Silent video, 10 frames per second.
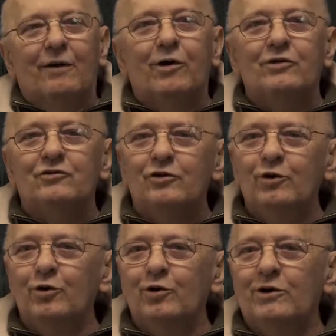want
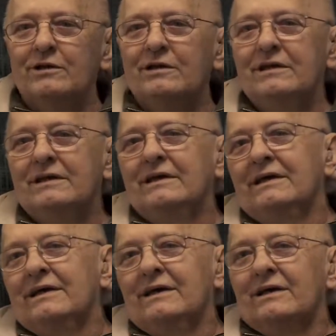you and
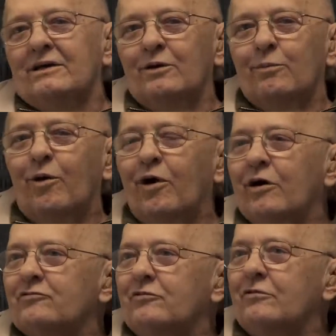your
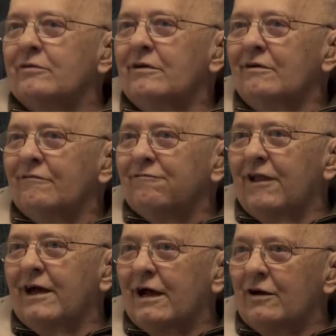boss to
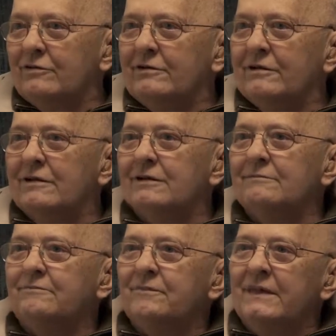fly out there.
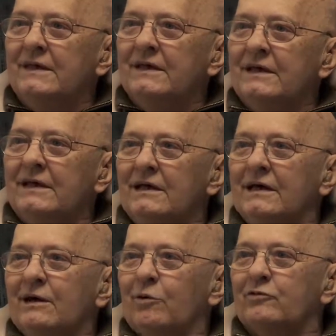
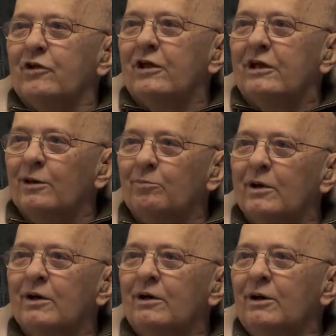I want you to give them
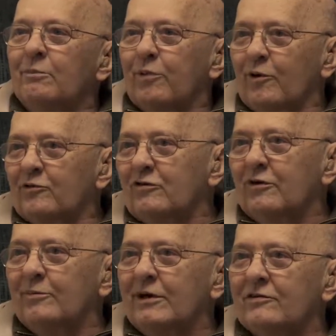a
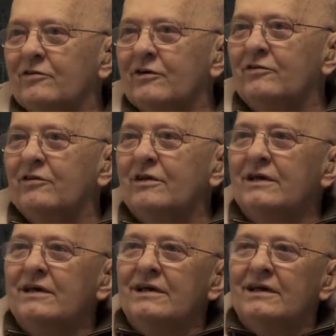personal message.
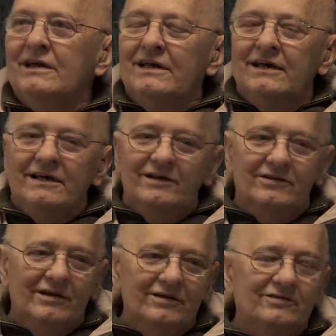He
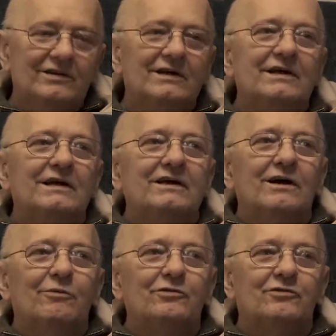says,
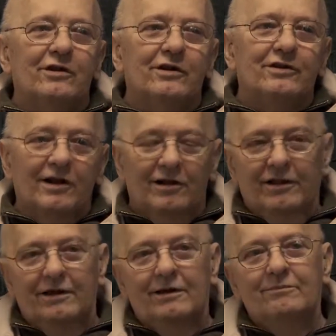I want you to tell
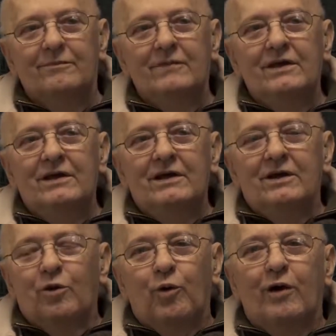them,
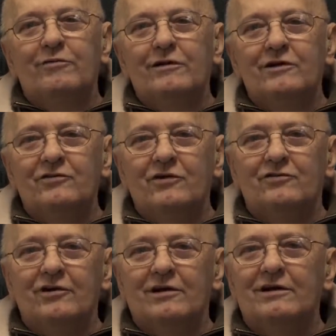whoever is in
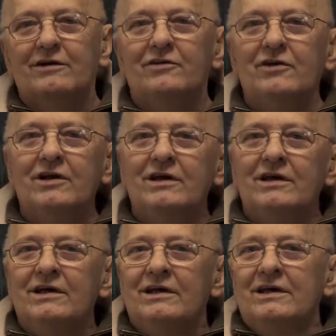charge,
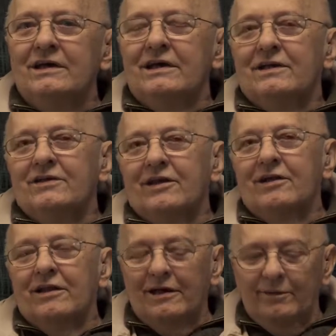
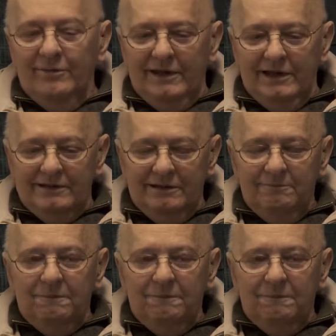tell them that